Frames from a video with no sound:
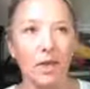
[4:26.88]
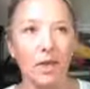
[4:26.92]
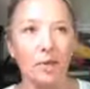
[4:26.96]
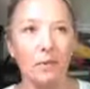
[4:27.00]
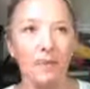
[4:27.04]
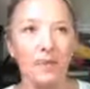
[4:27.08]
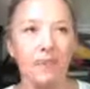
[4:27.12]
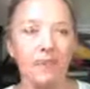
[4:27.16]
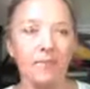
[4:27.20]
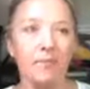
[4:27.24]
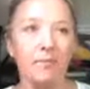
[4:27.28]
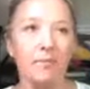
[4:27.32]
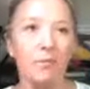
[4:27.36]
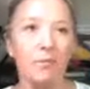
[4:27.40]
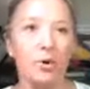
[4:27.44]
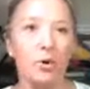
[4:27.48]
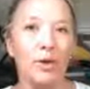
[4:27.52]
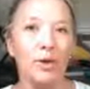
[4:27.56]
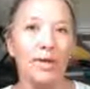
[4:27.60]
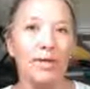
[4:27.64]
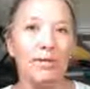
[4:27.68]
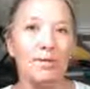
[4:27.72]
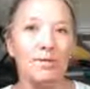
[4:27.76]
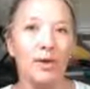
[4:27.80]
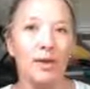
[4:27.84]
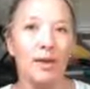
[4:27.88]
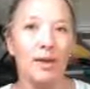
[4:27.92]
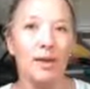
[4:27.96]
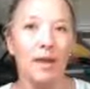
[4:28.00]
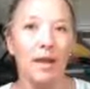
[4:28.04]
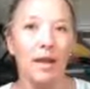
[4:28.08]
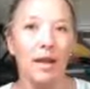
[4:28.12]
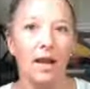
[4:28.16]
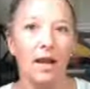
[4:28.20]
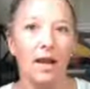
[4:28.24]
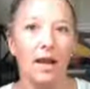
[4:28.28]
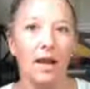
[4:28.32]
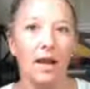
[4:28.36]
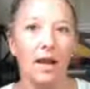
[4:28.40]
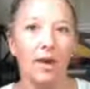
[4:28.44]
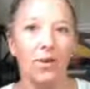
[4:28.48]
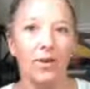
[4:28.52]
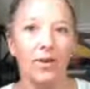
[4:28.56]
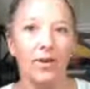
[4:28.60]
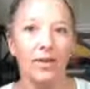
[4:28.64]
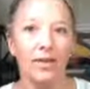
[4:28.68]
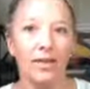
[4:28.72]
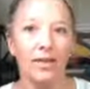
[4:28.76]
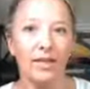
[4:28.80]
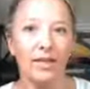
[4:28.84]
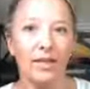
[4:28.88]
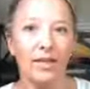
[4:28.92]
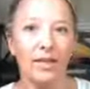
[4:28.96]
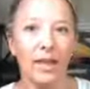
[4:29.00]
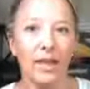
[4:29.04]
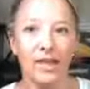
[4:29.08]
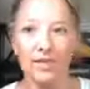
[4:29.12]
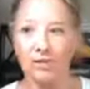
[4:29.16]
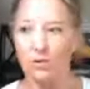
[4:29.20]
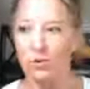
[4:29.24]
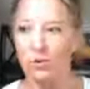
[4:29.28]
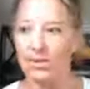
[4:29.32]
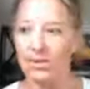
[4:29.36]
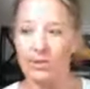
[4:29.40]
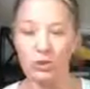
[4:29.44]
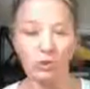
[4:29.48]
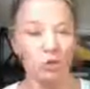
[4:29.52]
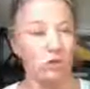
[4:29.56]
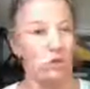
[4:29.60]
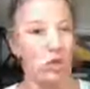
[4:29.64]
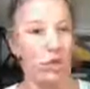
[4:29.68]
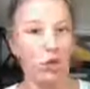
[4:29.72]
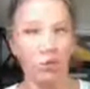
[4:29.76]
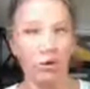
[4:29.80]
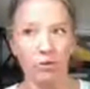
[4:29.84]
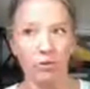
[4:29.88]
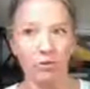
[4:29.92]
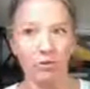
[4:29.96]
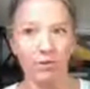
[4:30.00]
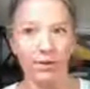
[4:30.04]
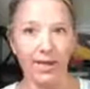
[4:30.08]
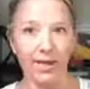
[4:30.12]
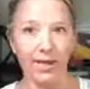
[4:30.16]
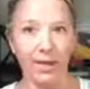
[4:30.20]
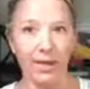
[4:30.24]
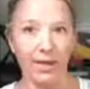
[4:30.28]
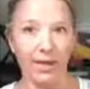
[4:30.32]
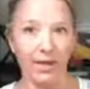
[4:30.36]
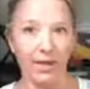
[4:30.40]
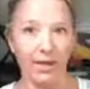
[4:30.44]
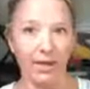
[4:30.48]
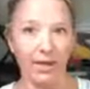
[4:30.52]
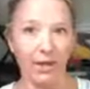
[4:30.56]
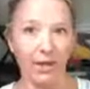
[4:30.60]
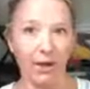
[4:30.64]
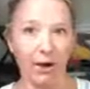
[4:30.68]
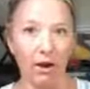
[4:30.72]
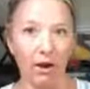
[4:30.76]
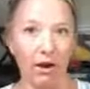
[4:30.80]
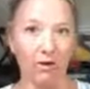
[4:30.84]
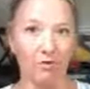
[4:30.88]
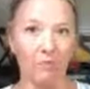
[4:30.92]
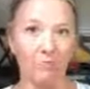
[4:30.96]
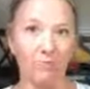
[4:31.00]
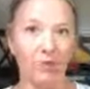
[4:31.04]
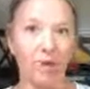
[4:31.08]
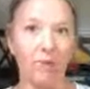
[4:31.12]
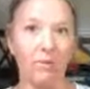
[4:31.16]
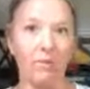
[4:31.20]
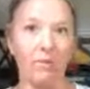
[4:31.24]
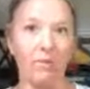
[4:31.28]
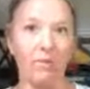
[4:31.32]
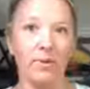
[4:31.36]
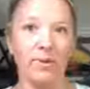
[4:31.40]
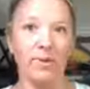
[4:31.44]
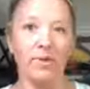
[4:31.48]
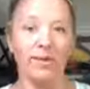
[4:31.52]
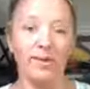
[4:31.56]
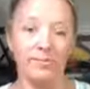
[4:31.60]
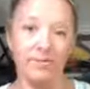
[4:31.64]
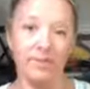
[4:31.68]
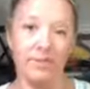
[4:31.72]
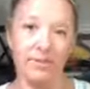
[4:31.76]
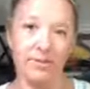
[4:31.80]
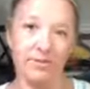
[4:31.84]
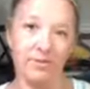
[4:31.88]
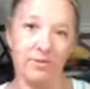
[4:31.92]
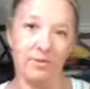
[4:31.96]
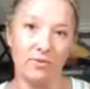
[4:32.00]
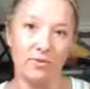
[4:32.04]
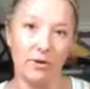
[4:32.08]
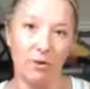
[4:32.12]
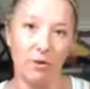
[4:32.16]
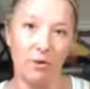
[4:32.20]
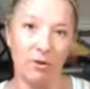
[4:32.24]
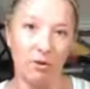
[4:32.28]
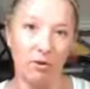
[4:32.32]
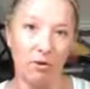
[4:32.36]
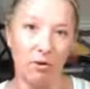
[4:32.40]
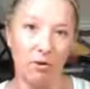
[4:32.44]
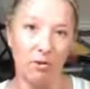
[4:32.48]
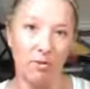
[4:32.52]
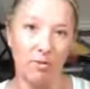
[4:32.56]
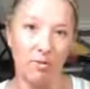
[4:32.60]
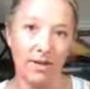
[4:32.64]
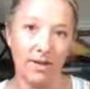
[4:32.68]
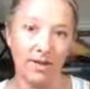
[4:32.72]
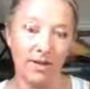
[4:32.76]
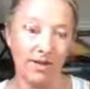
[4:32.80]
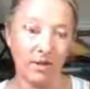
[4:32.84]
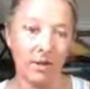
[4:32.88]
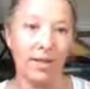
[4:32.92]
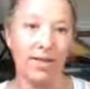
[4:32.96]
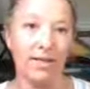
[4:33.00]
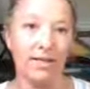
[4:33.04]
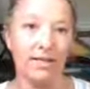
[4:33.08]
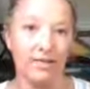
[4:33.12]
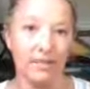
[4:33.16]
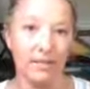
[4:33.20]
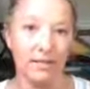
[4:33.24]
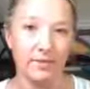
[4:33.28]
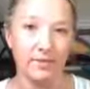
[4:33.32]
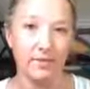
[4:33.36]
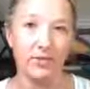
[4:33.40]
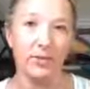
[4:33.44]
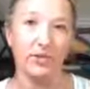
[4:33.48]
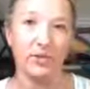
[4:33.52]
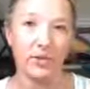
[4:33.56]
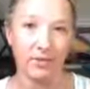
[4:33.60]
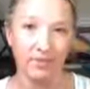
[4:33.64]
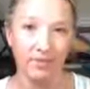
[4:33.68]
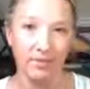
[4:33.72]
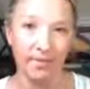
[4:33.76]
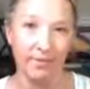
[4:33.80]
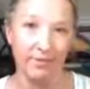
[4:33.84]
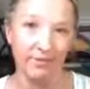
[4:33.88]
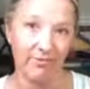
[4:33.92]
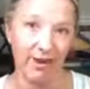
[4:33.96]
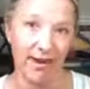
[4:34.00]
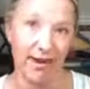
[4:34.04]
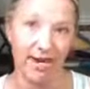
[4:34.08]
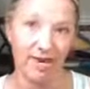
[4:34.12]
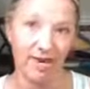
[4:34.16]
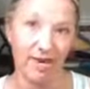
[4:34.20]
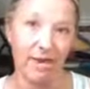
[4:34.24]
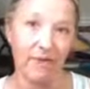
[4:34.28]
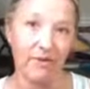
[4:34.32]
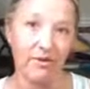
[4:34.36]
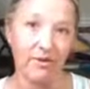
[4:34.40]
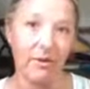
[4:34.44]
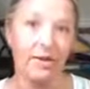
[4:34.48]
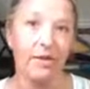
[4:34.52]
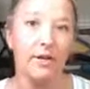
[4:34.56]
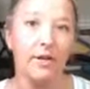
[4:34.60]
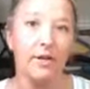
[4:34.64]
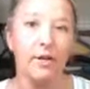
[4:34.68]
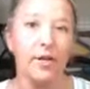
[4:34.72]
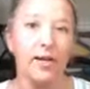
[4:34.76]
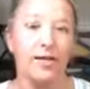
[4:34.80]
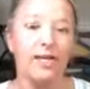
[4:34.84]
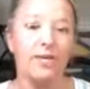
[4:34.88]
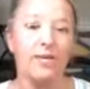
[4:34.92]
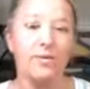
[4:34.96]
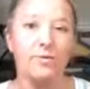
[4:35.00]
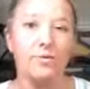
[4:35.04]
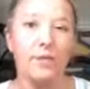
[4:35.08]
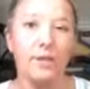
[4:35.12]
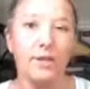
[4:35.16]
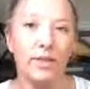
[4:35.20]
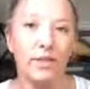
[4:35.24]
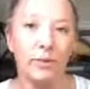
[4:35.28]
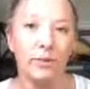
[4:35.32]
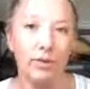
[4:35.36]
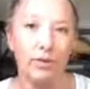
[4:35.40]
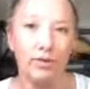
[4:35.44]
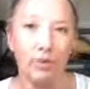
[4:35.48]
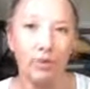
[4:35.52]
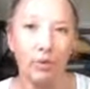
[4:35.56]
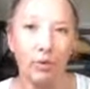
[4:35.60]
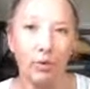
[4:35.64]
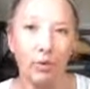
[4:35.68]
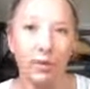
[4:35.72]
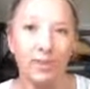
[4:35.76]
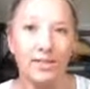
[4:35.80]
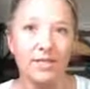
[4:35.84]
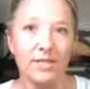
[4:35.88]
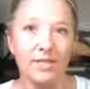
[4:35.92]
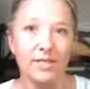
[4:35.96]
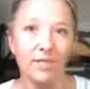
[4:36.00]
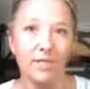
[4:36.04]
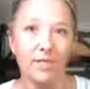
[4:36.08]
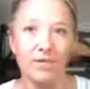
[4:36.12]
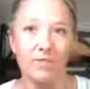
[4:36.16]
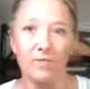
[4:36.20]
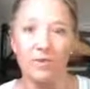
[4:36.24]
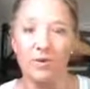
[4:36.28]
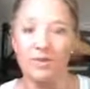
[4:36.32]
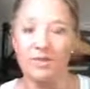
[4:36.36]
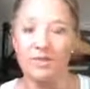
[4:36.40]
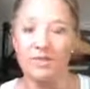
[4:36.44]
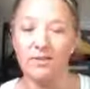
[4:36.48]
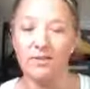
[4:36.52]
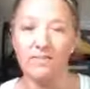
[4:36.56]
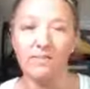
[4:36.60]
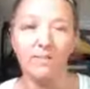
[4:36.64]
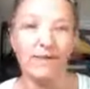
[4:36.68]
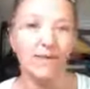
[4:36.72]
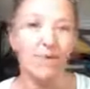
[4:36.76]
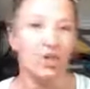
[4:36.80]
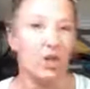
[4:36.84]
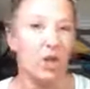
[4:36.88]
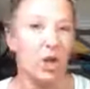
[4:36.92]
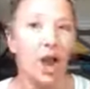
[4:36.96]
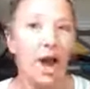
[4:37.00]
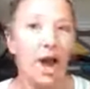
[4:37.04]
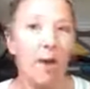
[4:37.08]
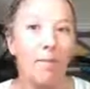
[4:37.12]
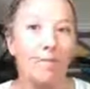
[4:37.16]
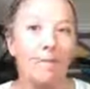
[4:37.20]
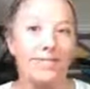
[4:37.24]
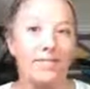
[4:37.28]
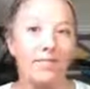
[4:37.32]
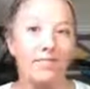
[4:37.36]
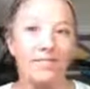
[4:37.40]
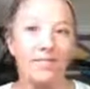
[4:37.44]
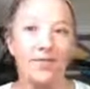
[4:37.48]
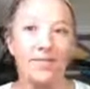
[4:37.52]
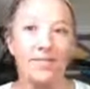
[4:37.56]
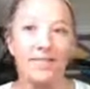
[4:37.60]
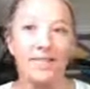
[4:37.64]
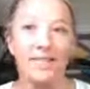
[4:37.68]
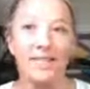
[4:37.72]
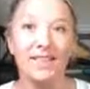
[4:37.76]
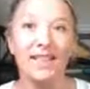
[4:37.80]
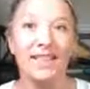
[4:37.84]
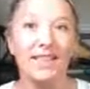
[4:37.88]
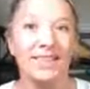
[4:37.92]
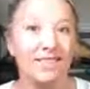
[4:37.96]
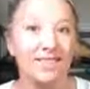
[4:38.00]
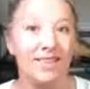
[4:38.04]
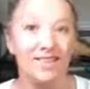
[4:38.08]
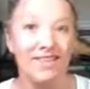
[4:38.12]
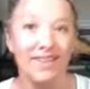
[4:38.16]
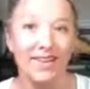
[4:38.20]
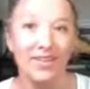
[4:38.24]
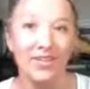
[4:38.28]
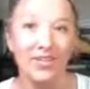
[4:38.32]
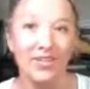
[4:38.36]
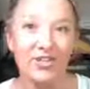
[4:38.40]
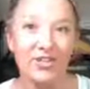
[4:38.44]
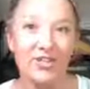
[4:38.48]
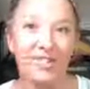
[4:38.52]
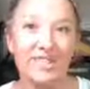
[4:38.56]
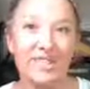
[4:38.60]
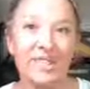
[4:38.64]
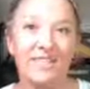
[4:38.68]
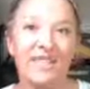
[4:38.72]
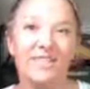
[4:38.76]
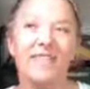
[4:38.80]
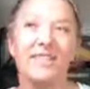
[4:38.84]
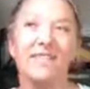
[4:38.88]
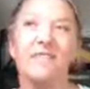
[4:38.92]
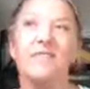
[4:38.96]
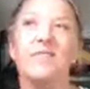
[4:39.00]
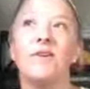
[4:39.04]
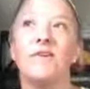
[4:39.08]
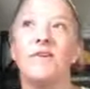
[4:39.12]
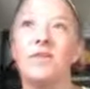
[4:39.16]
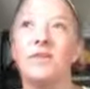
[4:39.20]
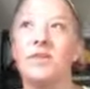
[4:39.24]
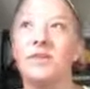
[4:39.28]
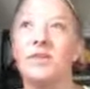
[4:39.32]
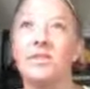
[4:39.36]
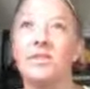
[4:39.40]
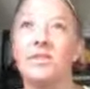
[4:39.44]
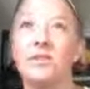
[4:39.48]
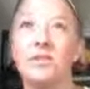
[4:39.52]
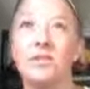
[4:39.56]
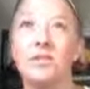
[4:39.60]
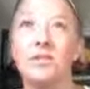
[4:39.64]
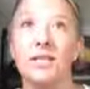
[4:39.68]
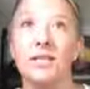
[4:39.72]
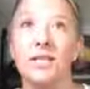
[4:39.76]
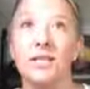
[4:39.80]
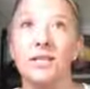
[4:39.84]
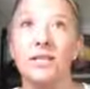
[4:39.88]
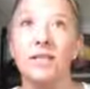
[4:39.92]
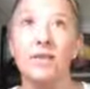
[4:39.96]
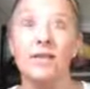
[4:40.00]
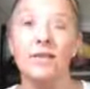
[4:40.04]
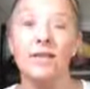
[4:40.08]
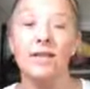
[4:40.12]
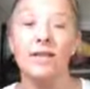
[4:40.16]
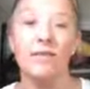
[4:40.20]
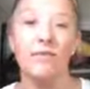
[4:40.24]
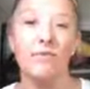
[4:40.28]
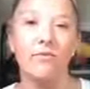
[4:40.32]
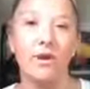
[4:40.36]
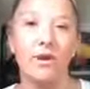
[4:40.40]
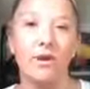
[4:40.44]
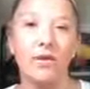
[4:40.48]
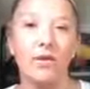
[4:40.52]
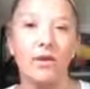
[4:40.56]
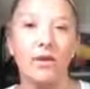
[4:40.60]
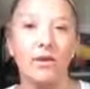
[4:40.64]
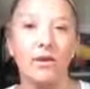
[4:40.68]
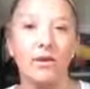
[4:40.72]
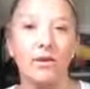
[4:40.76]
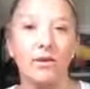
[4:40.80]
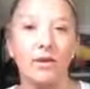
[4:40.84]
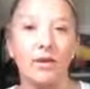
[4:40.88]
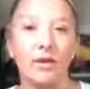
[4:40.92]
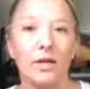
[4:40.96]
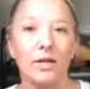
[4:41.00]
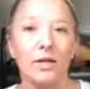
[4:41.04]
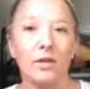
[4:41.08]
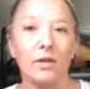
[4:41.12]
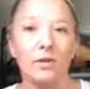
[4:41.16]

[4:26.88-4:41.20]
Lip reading: Why it's really important is that we, as you guys know, that in our family, we live this, our whole mantra is to live your dream life right now. And it's really important. It's important to adventure up. It's important to live adventurously, to live your fitness adventures, to live your life right now,